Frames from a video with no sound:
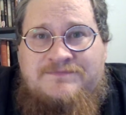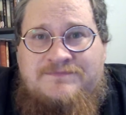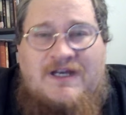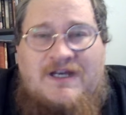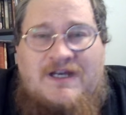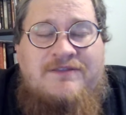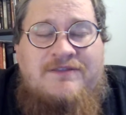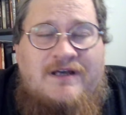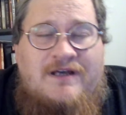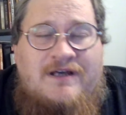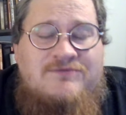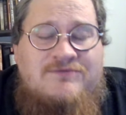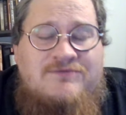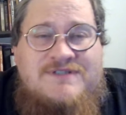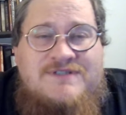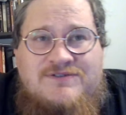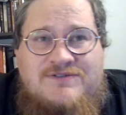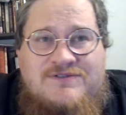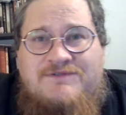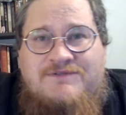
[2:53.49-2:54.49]
I thought it
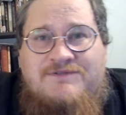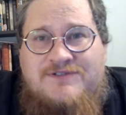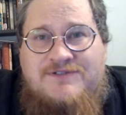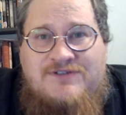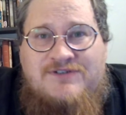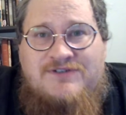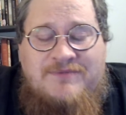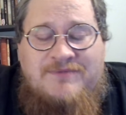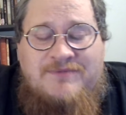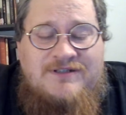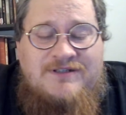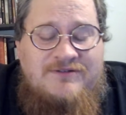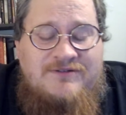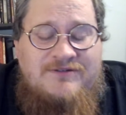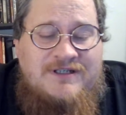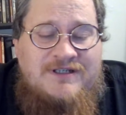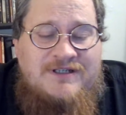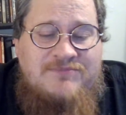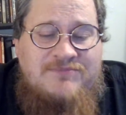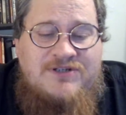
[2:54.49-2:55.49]
was useful, so I'm
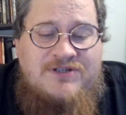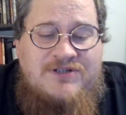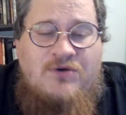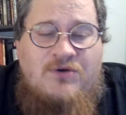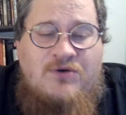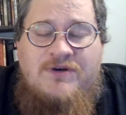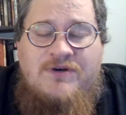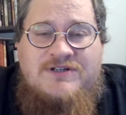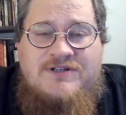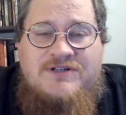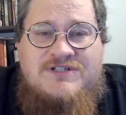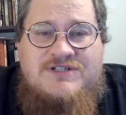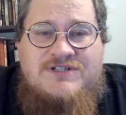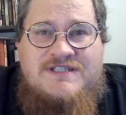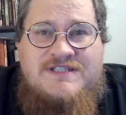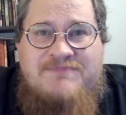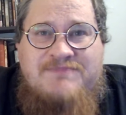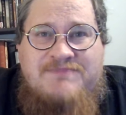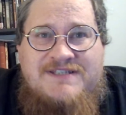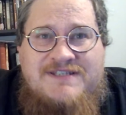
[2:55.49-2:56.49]
including it. But nowhere does she
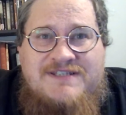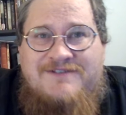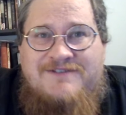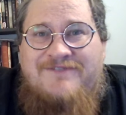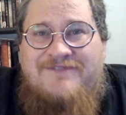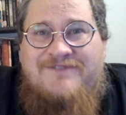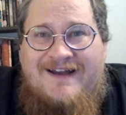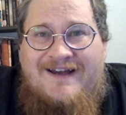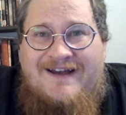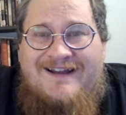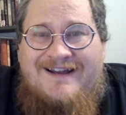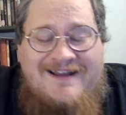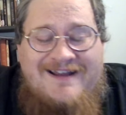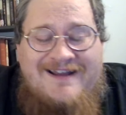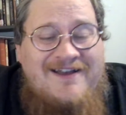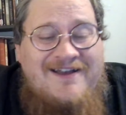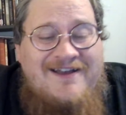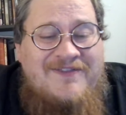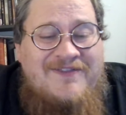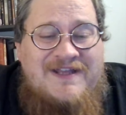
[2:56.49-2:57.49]
specify
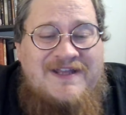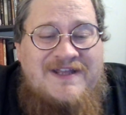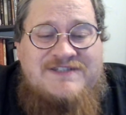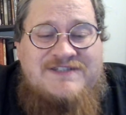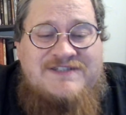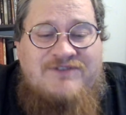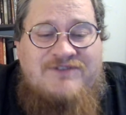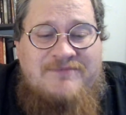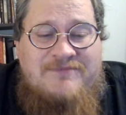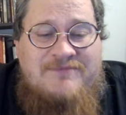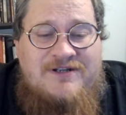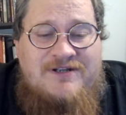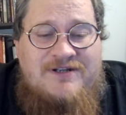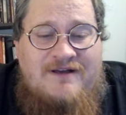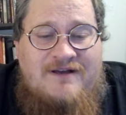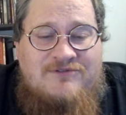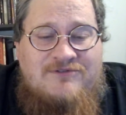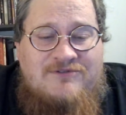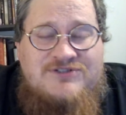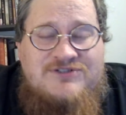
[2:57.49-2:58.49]
that it's from a
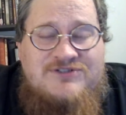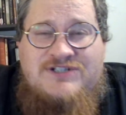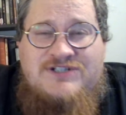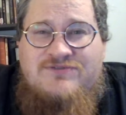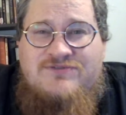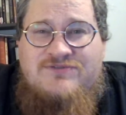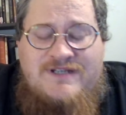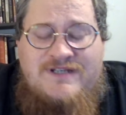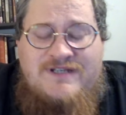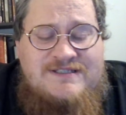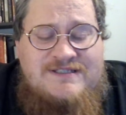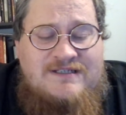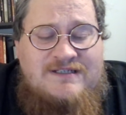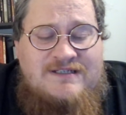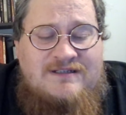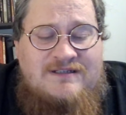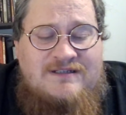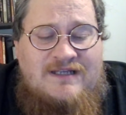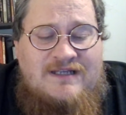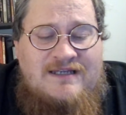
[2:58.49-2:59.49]
novel. She treats
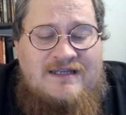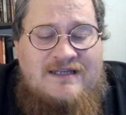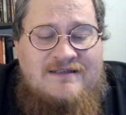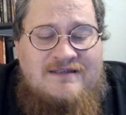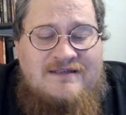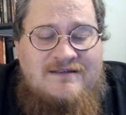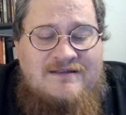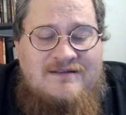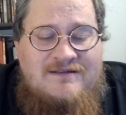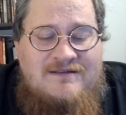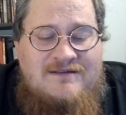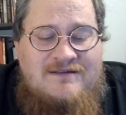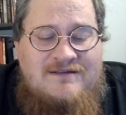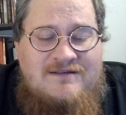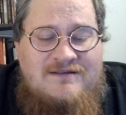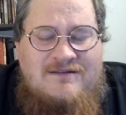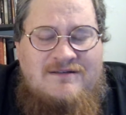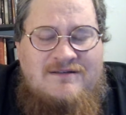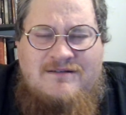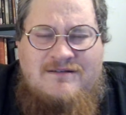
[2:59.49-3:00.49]
it like
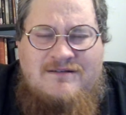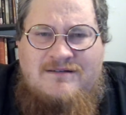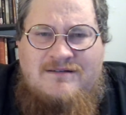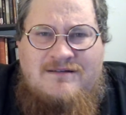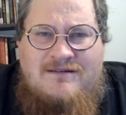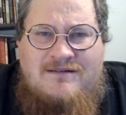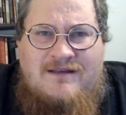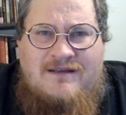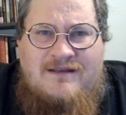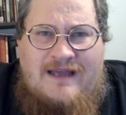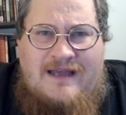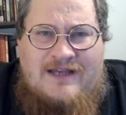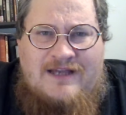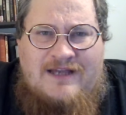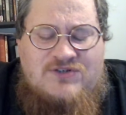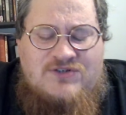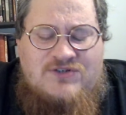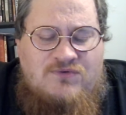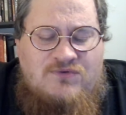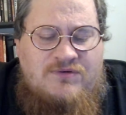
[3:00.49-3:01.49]
an
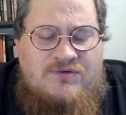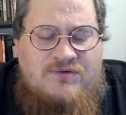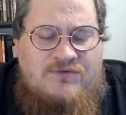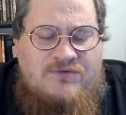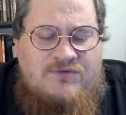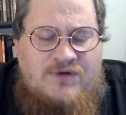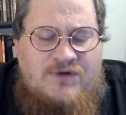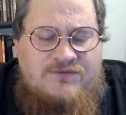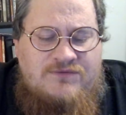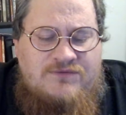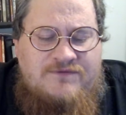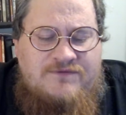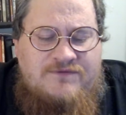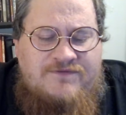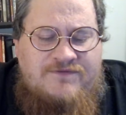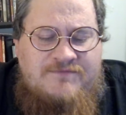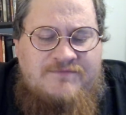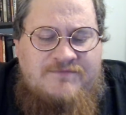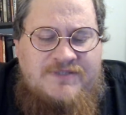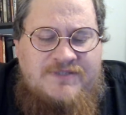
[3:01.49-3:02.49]
actual quote from